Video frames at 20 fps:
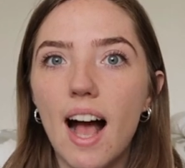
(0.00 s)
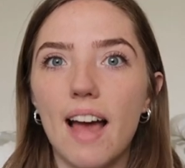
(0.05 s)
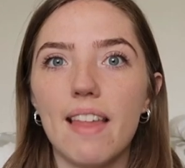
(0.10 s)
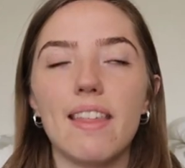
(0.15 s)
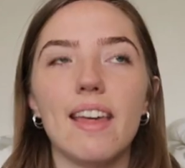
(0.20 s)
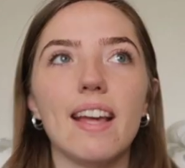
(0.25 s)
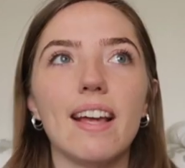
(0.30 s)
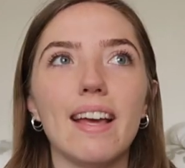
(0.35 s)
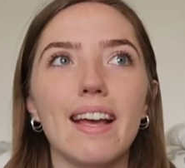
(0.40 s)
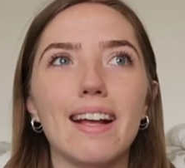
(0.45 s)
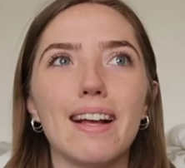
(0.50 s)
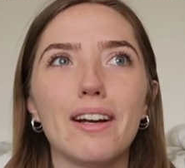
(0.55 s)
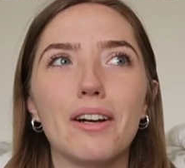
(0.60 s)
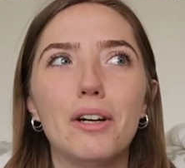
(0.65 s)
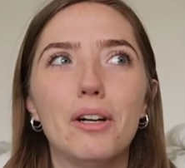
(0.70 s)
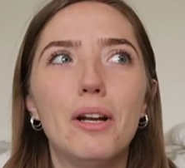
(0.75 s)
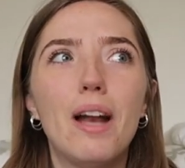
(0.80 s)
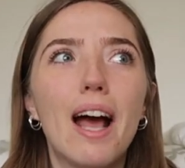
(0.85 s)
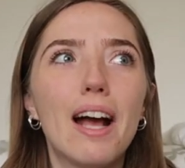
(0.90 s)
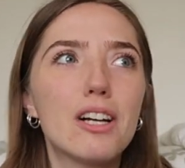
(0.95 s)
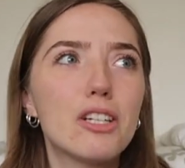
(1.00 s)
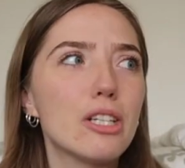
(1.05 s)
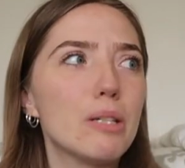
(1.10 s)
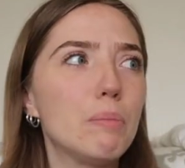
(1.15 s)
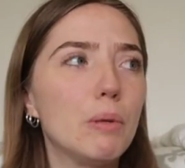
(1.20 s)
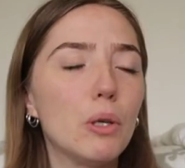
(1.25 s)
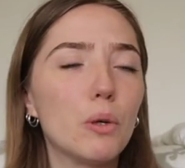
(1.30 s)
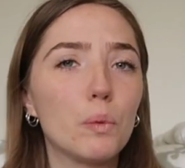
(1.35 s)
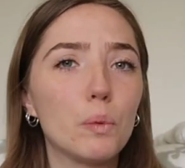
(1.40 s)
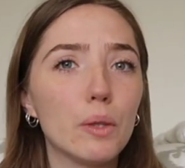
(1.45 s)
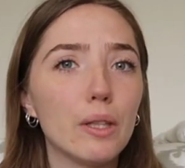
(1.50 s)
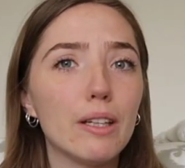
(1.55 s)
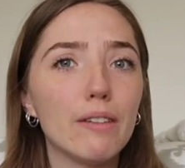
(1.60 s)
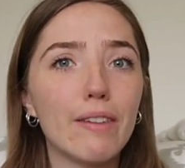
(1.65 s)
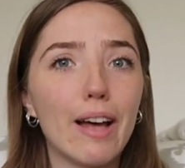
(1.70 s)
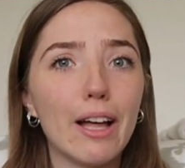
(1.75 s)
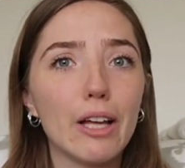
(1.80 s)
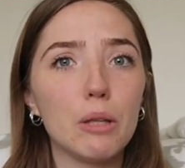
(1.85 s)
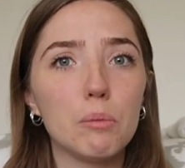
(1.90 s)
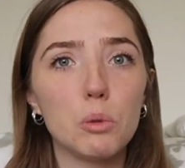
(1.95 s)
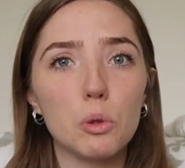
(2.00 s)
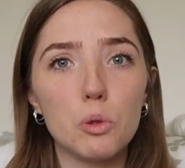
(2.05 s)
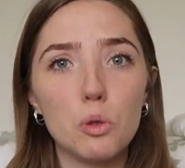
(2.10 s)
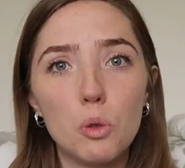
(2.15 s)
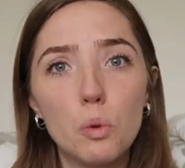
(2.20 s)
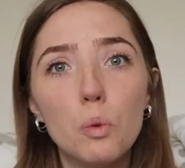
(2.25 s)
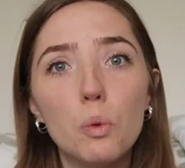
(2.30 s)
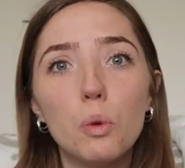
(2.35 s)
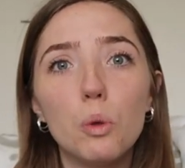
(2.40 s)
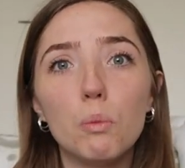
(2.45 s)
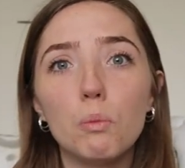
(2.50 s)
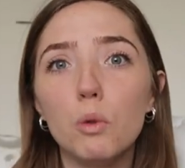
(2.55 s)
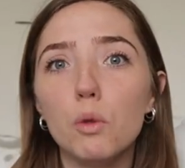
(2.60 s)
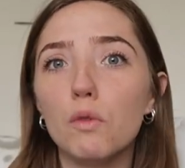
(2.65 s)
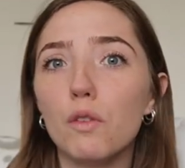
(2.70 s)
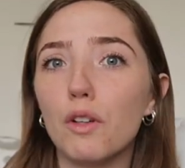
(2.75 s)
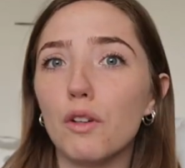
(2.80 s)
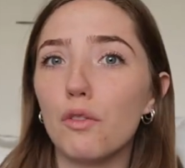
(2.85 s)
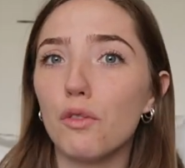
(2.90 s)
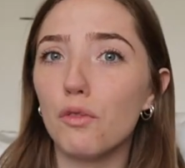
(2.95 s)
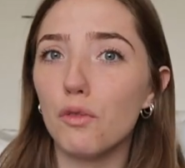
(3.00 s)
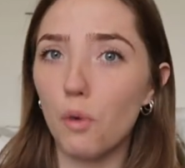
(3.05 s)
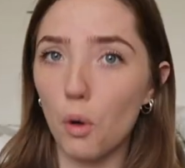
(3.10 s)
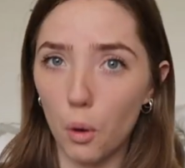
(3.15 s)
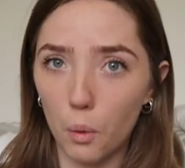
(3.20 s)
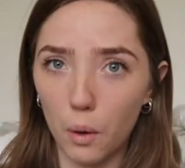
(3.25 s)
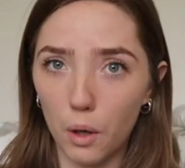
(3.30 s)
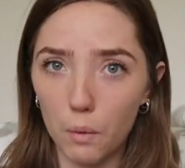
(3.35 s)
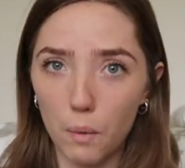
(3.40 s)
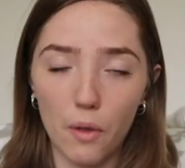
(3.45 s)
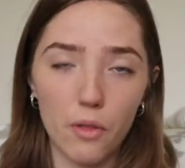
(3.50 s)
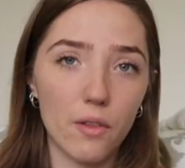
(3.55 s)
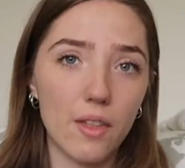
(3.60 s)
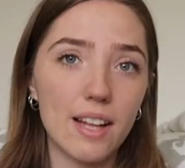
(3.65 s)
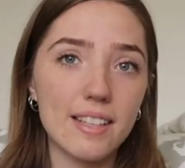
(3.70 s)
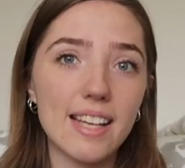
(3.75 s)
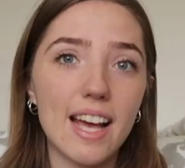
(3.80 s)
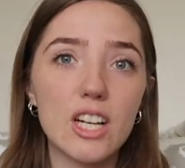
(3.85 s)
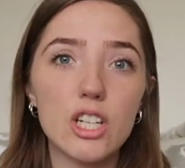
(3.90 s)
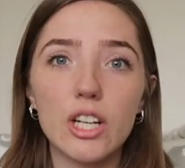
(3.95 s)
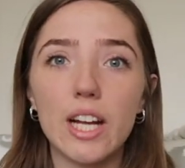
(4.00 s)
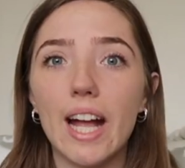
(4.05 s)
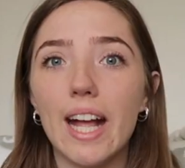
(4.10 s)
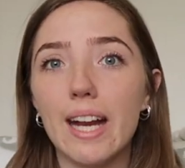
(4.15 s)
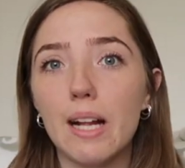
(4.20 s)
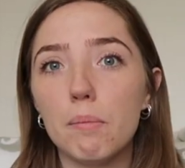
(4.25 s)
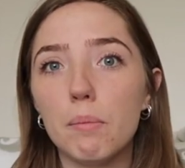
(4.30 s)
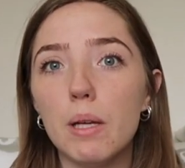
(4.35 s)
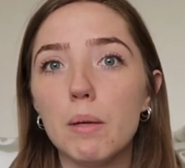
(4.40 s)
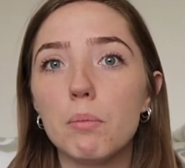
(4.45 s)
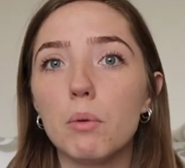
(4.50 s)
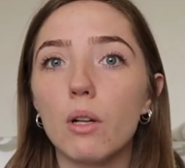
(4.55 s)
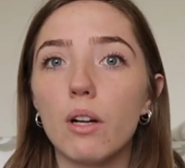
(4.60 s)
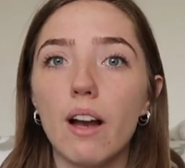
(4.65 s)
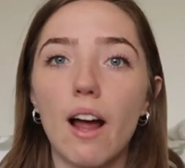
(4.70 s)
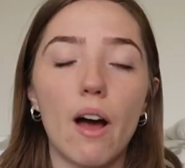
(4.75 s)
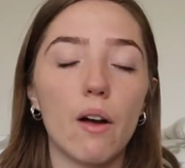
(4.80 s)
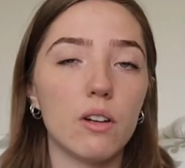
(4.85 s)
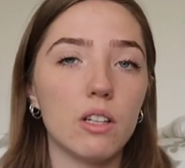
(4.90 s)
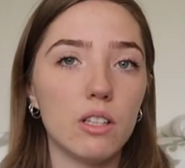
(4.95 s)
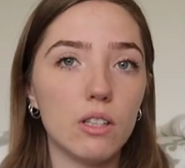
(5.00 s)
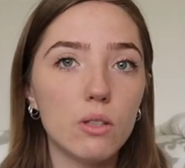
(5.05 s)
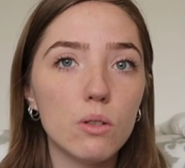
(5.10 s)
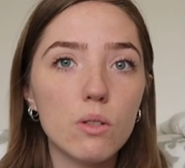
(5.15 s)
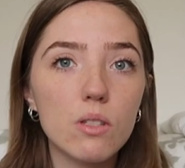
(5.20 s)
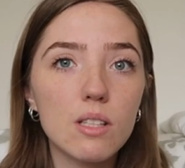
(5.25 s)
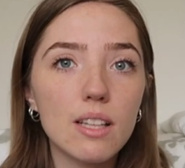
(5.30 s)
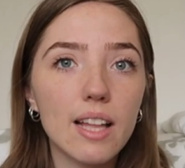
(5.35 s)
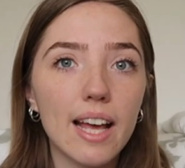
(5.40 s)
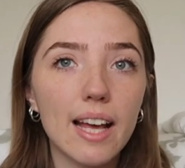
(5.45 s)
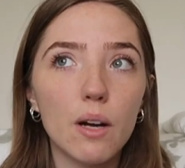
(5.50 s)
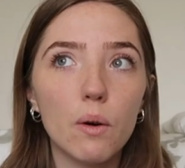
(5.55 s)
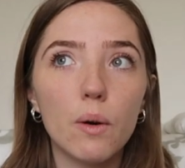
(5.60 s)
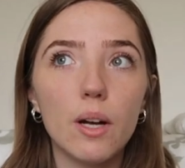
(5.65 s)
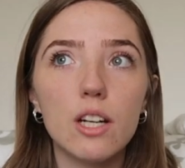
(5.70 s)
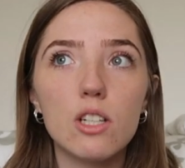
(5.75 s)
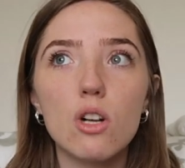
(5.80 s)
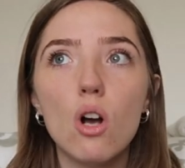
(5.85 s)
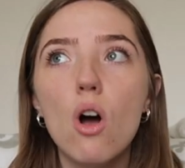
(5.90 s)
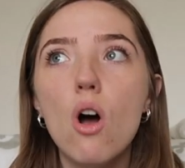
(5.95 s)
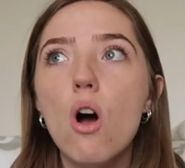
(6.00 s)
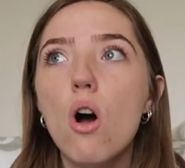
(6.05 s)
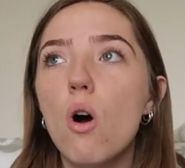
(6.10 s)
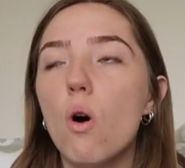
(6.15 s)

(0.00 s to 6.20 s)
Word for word: I think it could actually be a really valuable tool moving forward, whether that's educating people on how to use language